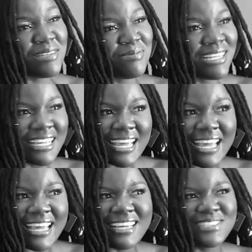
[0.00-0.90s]
I'm like,
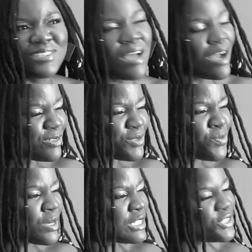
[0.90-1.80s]
hey, so I was
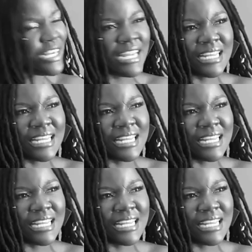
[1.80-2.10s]
wondering,